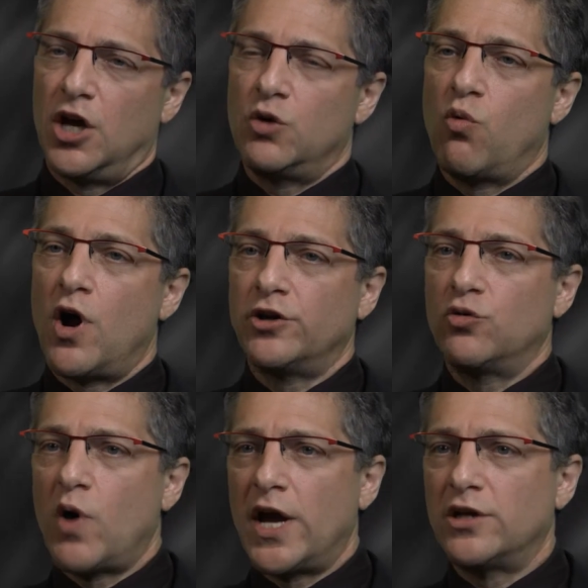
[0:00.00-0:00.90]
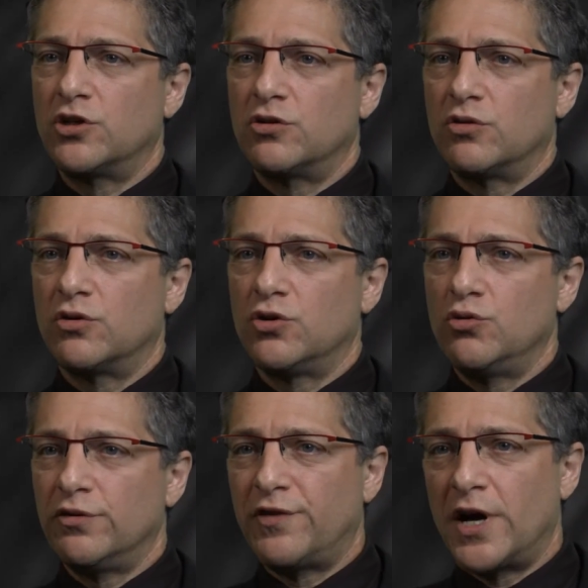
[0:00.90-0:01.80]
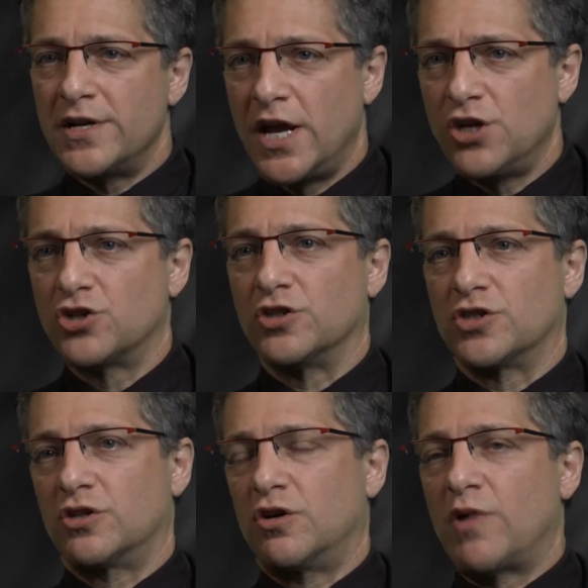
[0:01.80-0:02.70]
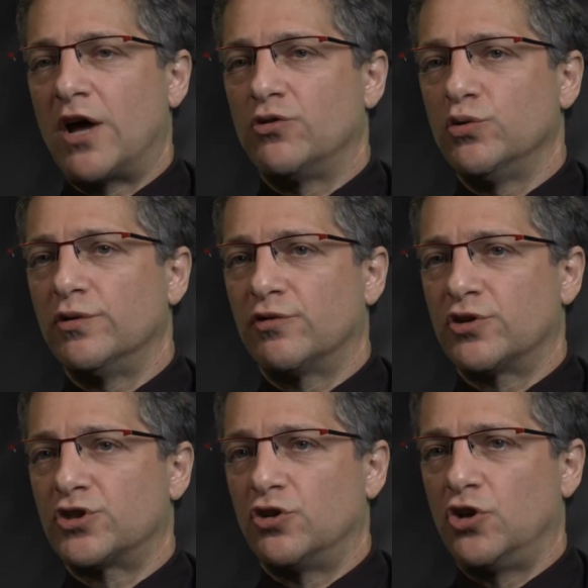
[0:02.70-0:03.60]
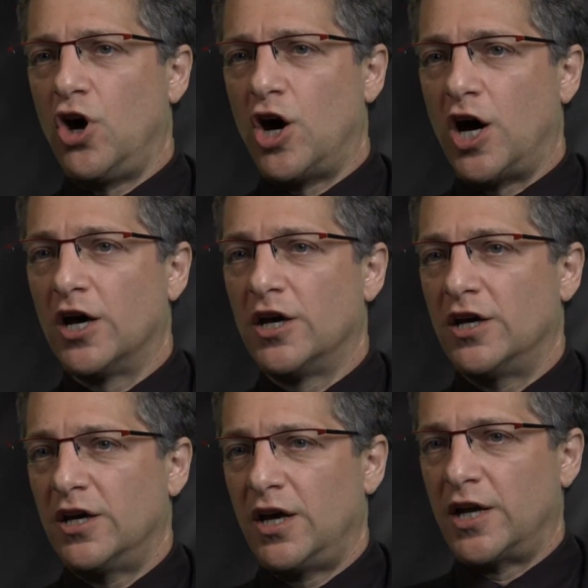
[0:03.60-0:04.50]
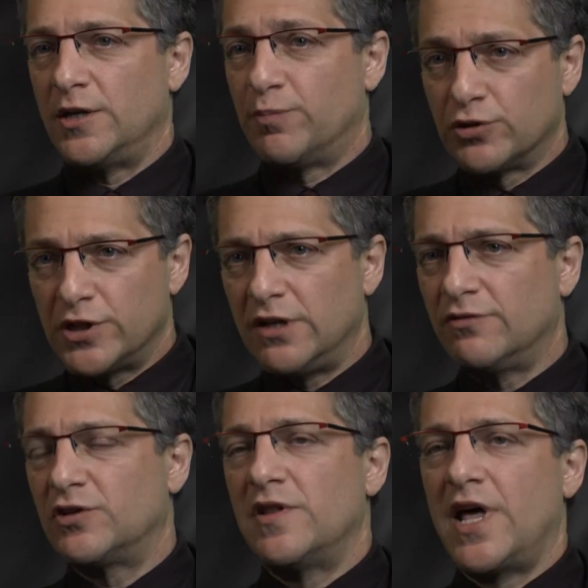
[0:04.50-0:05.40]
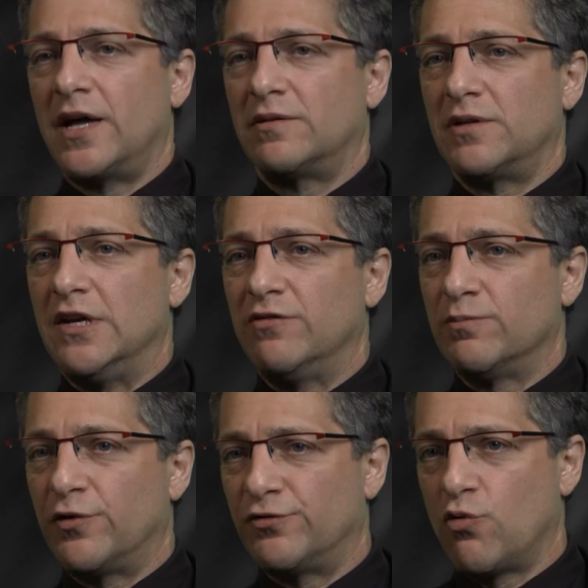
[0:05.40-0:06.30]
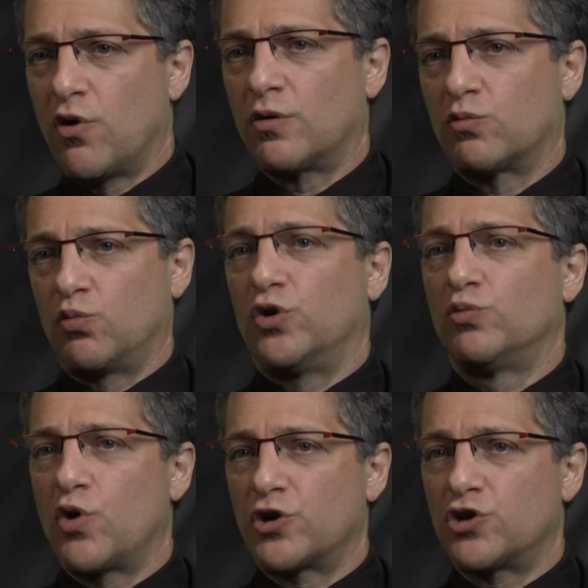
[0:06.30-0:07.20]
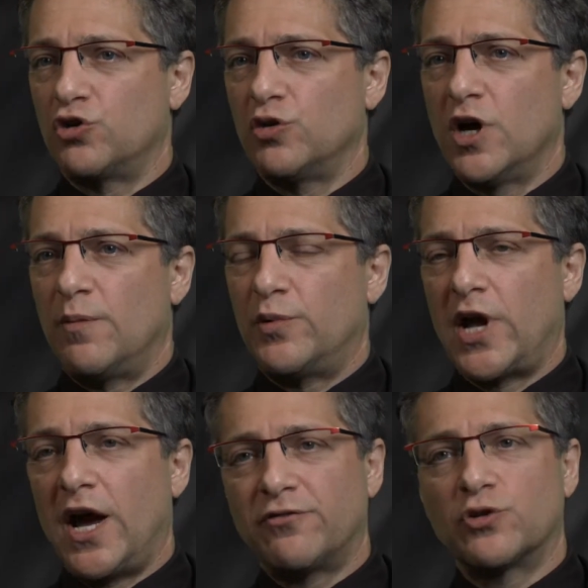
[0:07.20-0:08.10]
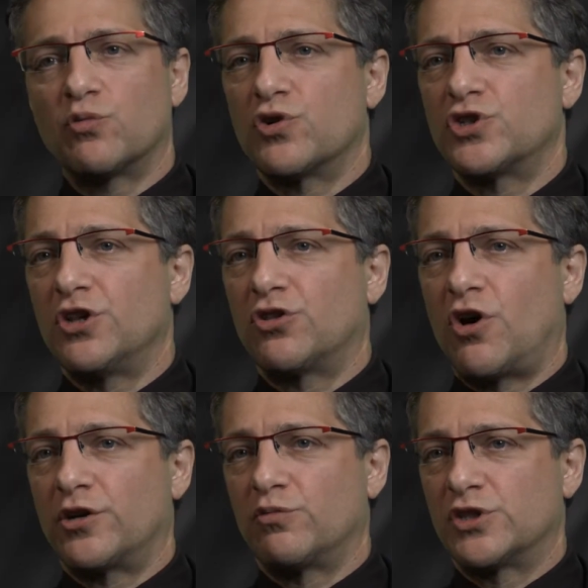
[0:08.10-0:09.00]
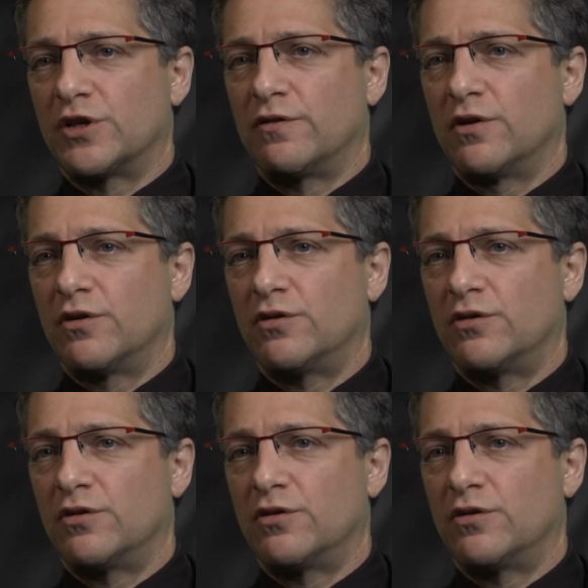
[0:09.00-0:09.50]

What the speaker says: He wanted a way to unify nations around universal law, and he believed in that even before World War II, but afterwards he thought it was an